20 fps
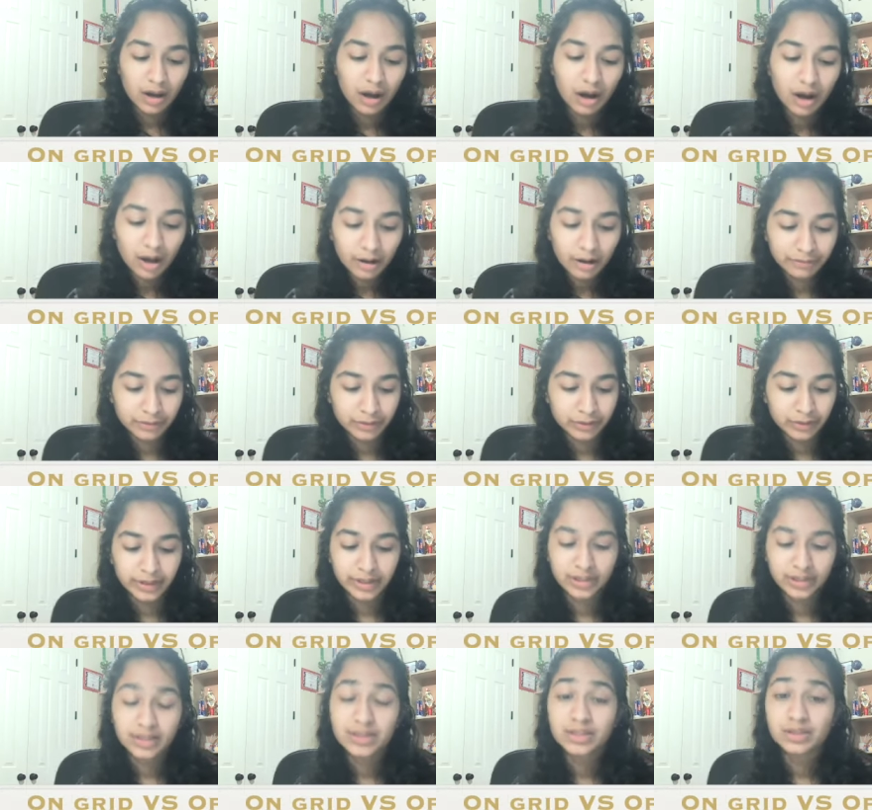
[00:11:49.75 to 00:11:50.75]

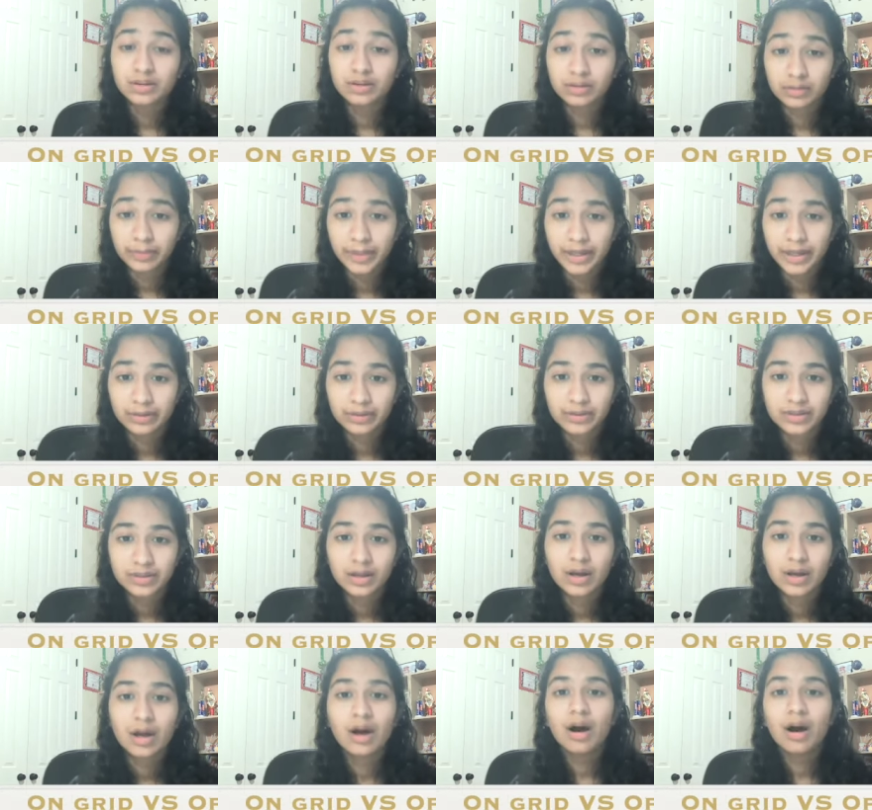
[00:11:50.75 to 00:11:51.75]
off-grid solar panels.
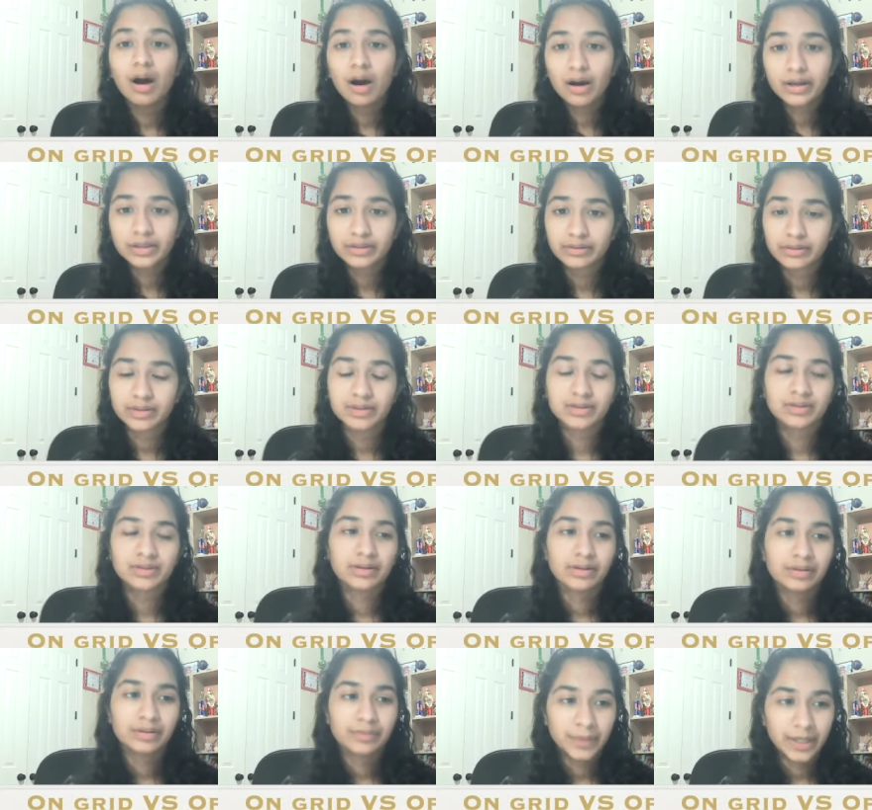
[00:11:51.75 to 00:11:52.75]
On-grid
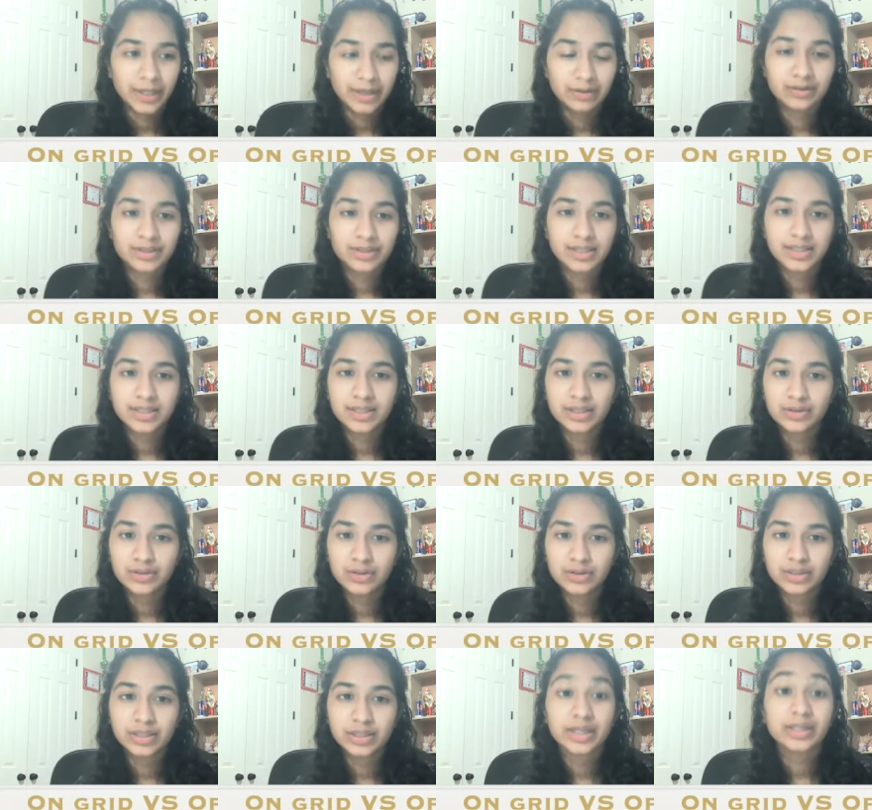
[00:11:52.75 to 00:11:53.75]
solar panels
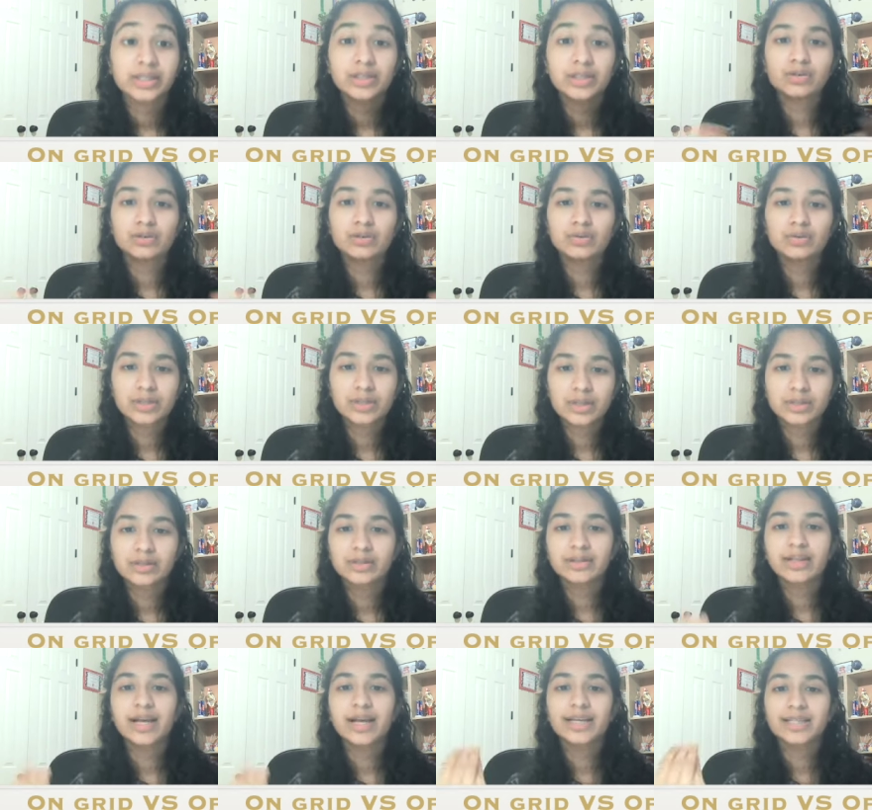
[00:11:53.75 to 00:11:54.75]
essentially use the
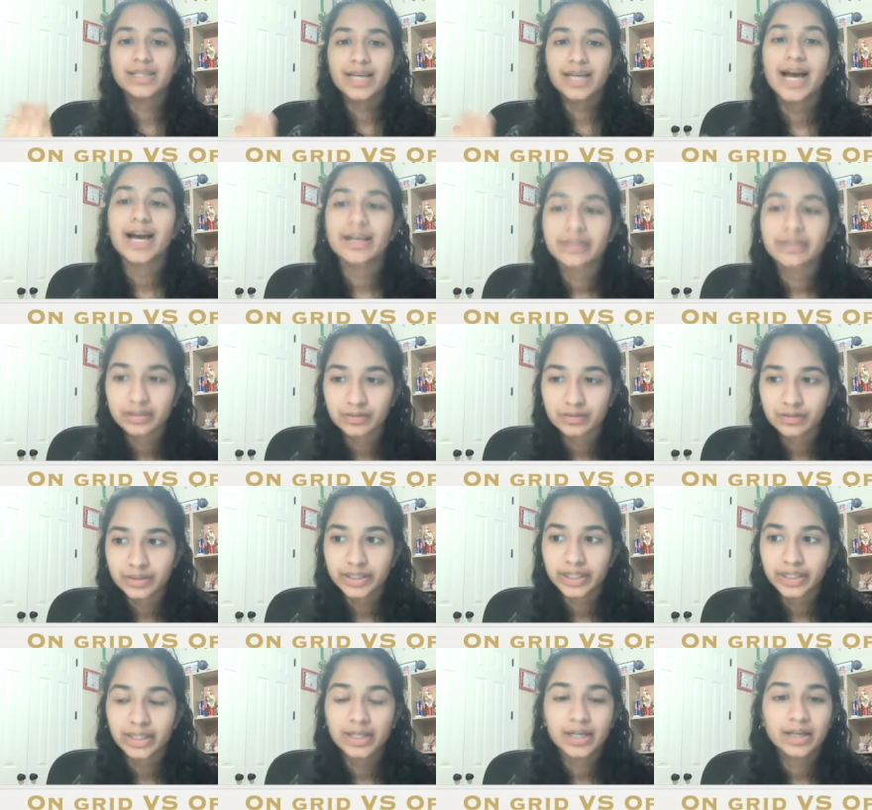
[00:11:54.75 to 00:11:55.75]
light
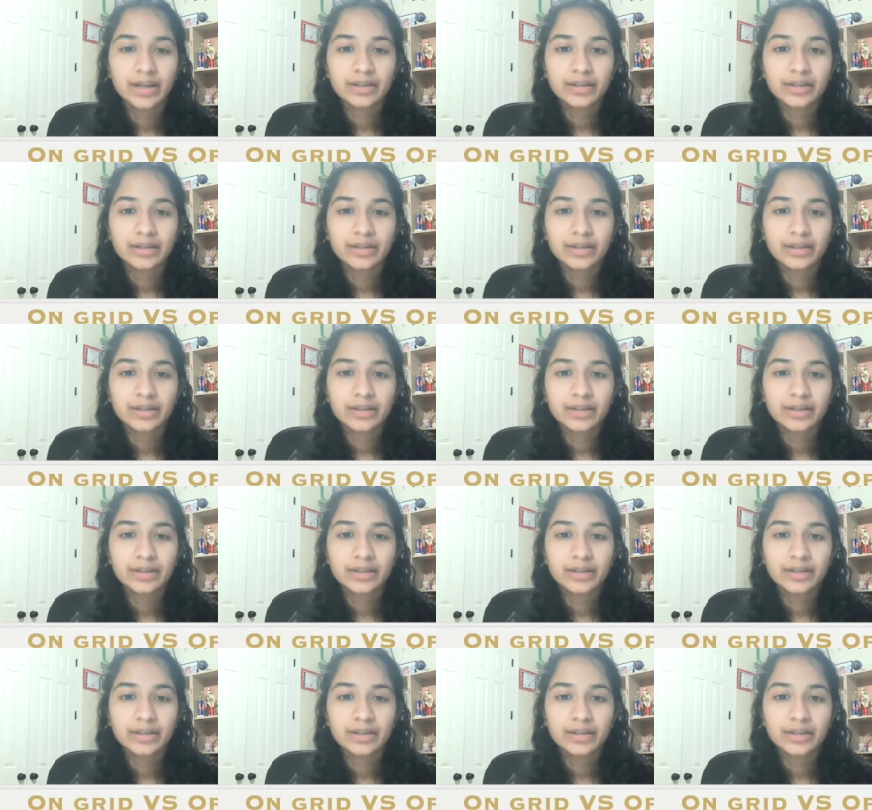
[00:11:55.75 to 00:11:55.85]
actively.